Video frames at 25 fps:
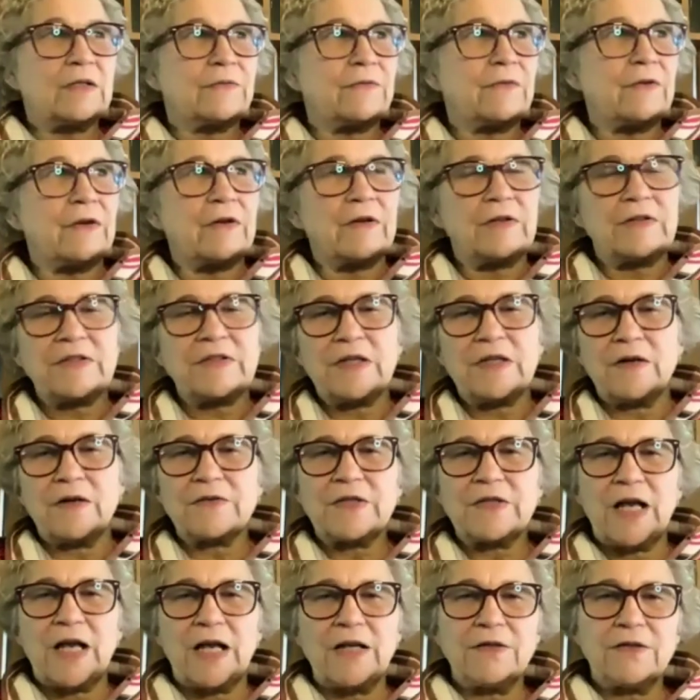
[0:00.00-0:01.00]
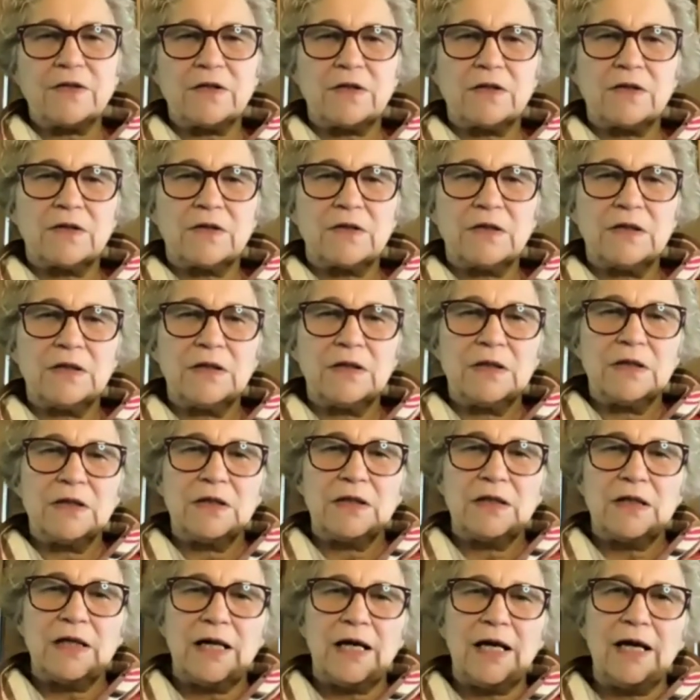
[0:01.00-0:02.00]
very self-centered.
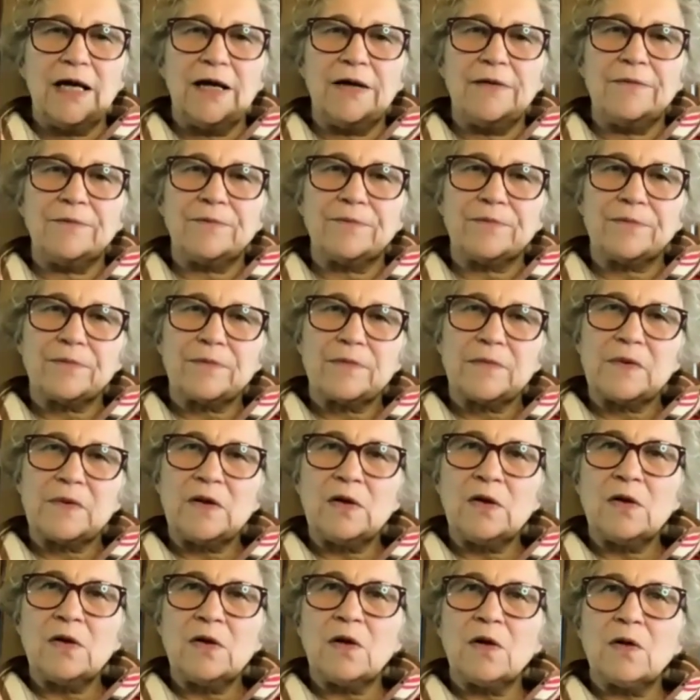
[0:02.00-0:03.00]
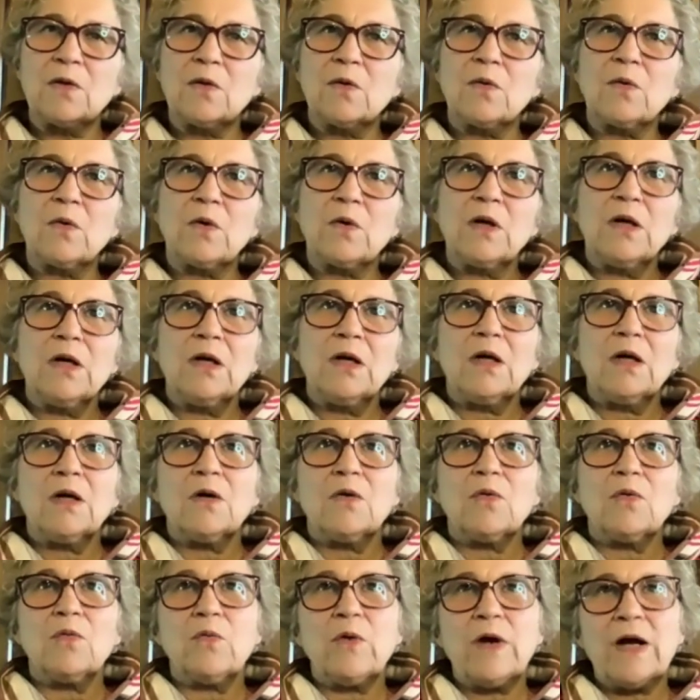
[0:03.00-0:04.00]
And
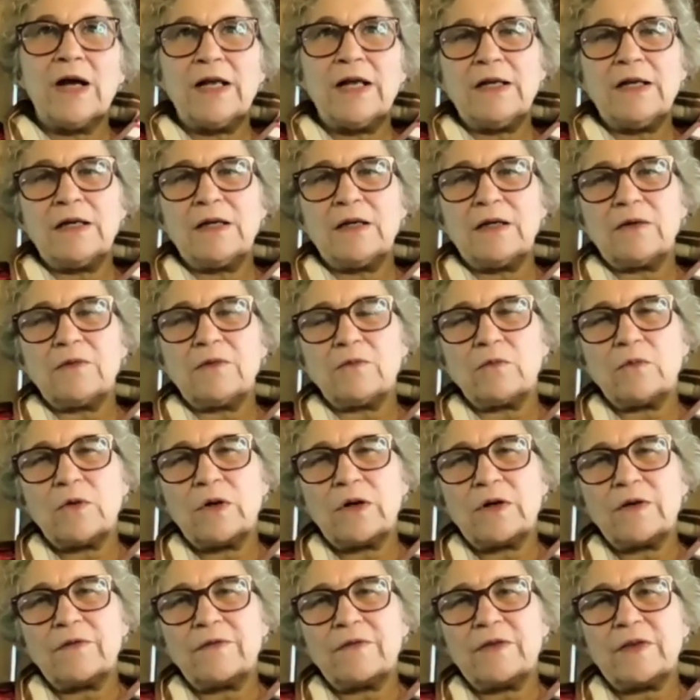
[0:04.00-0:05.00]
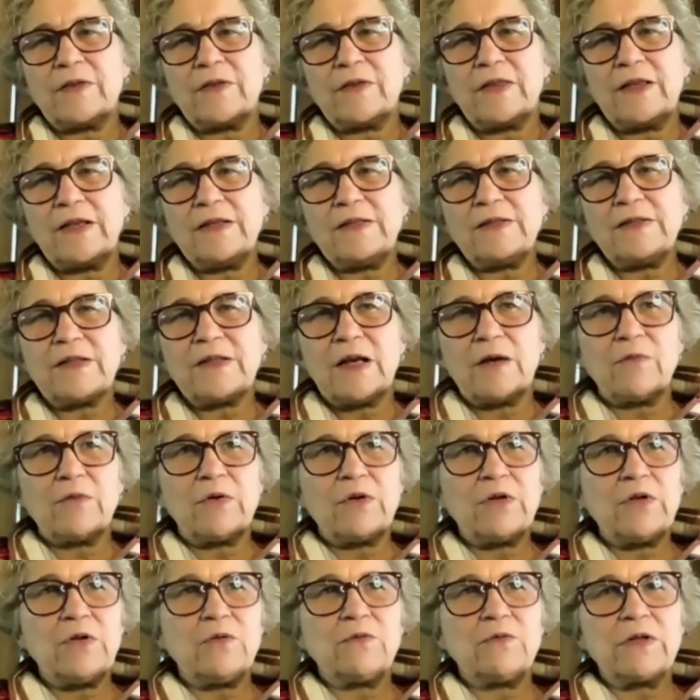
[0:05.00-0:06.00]
when one of the things that
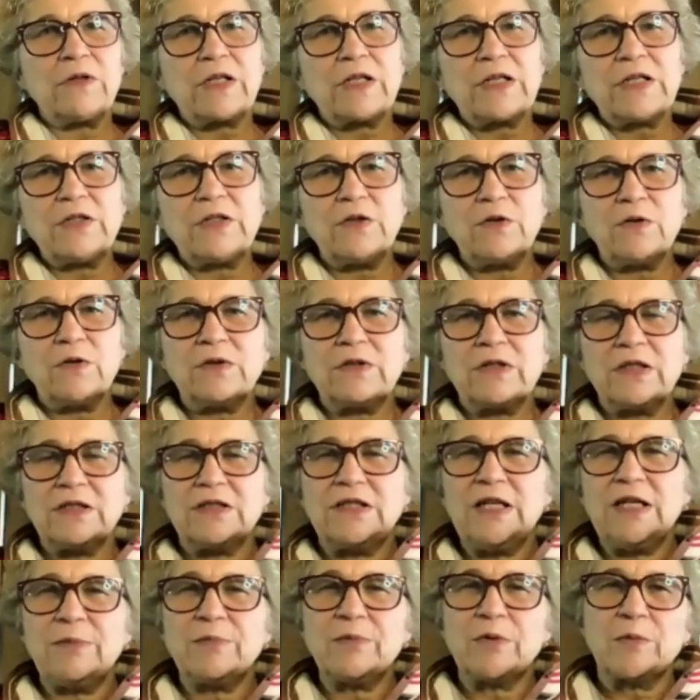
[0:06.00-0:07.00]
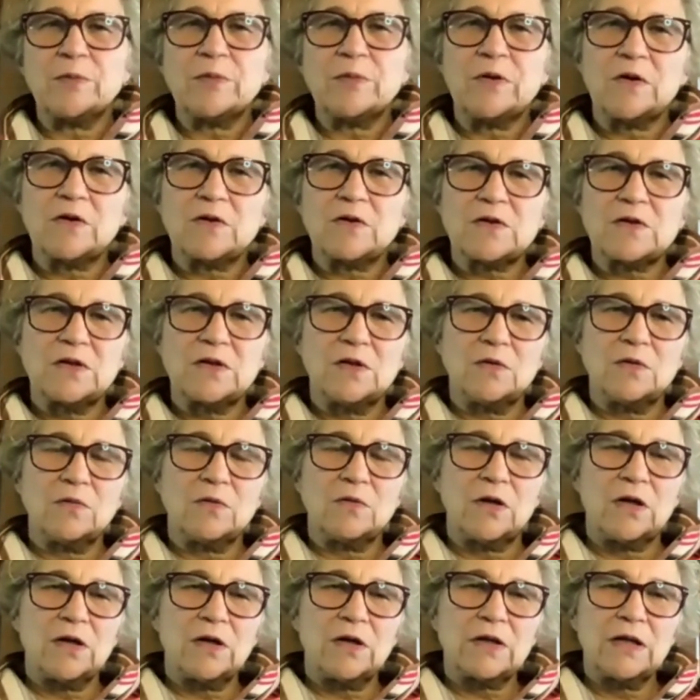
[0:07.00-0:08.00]
when you really do deeper personal
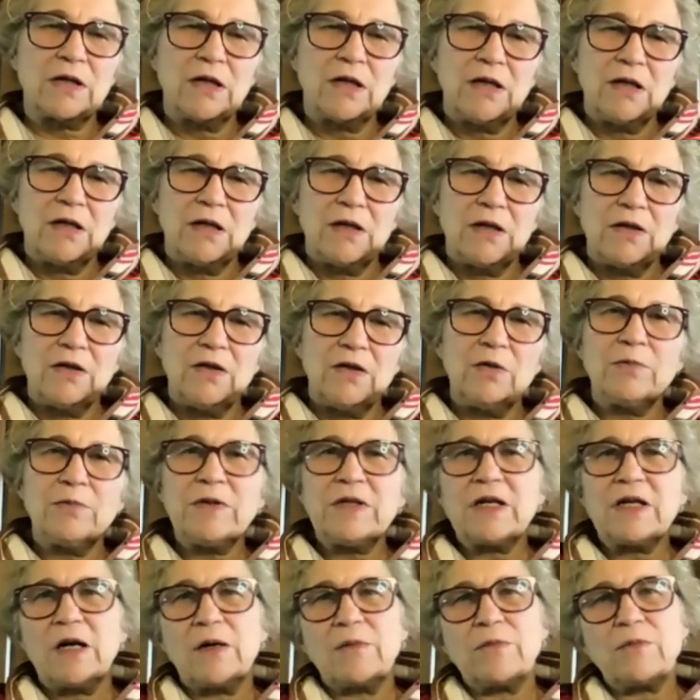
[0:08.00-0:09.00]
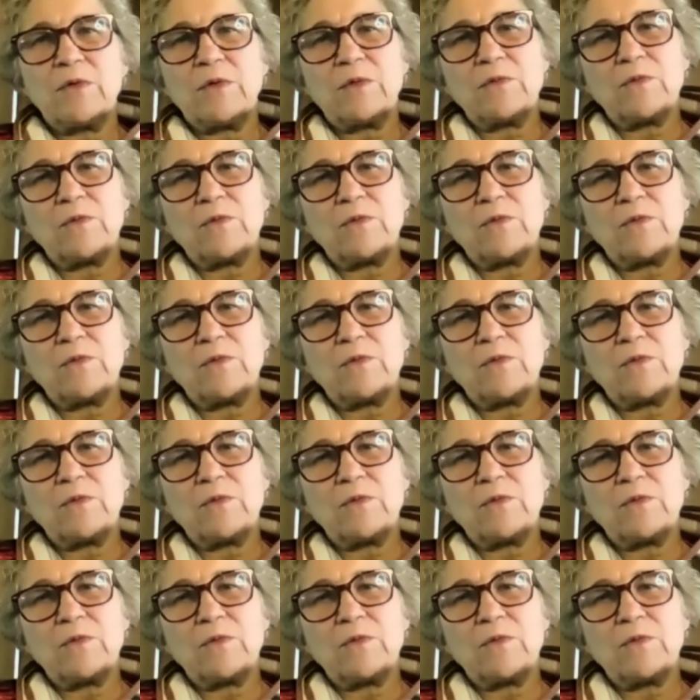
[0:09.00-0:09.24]
work, you become